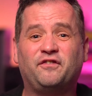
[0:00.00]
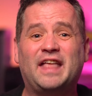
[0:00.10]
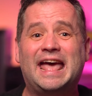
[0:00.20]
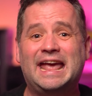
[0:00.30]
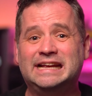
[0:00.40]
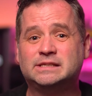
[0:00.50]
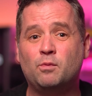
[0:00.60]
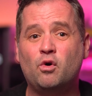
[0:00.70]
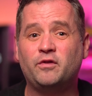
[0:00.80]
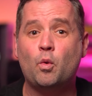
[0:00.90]
there is
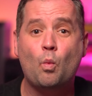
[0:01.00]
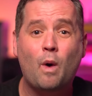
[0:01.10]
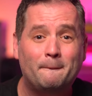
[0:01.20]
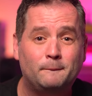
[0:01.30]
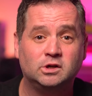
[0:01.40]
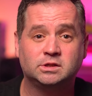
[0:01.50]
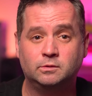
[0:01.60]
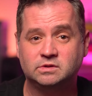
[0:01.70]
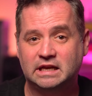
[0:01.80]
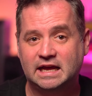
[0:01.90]
more than one possible
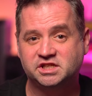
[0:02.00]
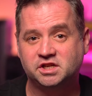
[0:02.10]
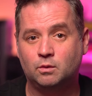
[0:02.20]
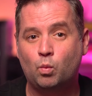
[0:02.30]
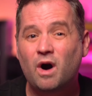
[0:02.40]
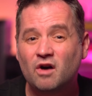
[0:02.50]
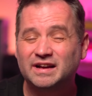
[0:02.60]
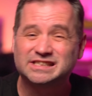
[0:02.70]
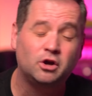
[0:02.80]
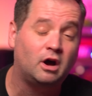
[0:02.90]
selection. While
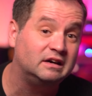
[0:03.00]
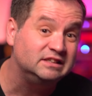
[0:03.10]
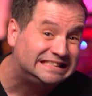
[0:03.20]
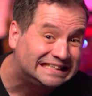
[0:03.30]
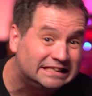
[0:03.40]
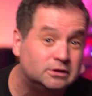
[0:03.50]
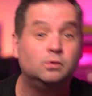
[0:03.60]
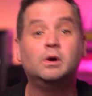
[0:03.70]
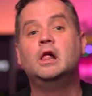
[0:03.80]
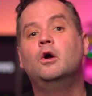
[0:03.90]
that's not
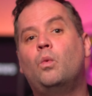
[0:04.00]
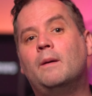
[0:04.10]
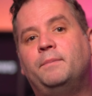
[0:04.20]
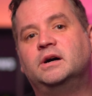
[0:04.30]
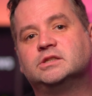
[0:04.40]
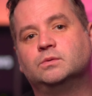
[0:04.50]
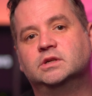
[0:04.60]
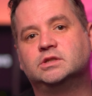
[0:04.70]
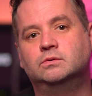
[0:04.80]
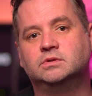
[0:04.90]
ideal,
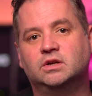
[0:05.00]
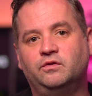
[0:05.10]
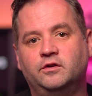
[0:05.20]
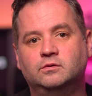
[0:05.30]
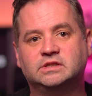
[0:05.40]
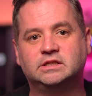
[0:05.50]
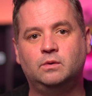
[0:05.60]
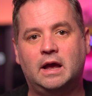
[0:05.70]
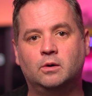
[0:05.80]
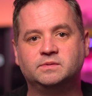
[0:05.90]
1Password's autofill still
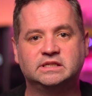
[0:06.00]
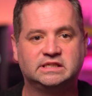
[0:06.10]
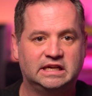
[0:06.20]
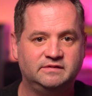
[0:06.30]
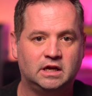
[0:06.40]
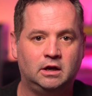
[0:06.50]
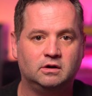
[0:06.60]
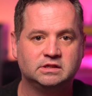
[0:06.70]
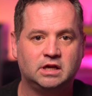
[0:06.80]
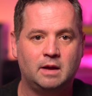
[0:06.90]
helps and saves a lot
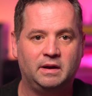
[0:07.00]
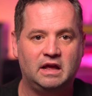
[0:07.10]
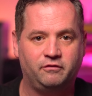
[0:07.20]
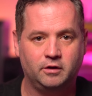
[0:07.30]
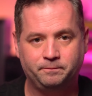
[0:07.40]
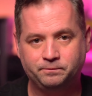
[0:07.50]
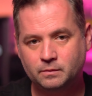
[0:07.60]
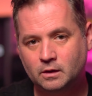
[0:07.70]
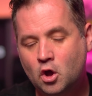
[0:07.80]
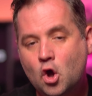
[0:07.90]
of time and effort.
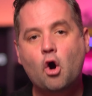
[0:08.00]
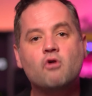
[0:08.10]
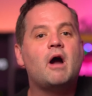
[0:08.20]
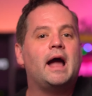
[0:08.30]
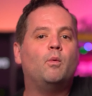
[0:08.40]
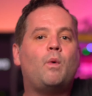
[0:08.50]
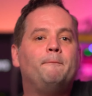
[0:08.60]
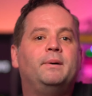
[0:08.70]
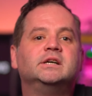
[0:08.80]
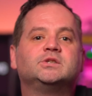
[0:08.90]
All right,
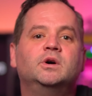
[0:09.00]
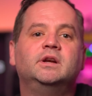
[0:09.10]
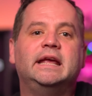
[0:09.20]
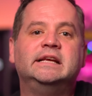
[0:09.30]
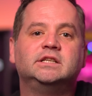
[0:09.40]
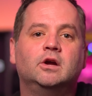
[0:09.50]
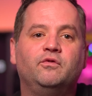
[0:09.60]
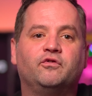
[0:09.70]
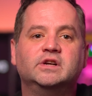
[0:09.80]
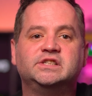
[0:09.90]
1Password is known
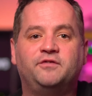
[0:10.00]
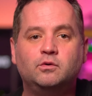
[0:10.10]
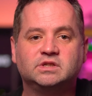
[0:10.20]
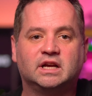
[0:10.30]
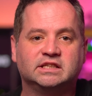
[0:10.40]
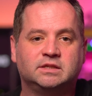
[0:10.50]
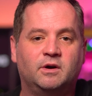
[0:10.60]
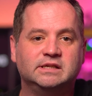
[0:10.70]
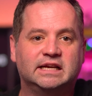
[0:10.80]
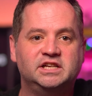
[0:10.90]
for its vault
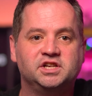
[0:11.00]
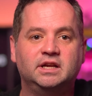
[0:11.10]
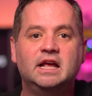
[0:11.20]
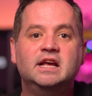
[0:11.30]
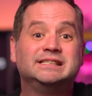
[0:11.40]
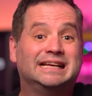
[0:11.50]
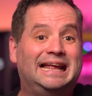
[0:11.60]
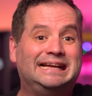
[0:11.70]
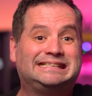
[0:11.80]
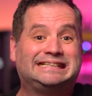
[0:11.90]
customization, so
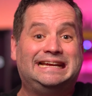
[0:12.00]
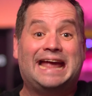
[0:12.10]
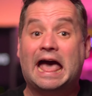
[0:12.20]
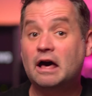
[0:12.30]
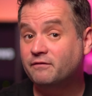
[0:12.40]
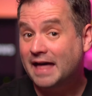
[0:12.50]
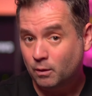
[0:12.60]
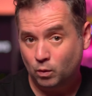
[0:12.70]
let's see how that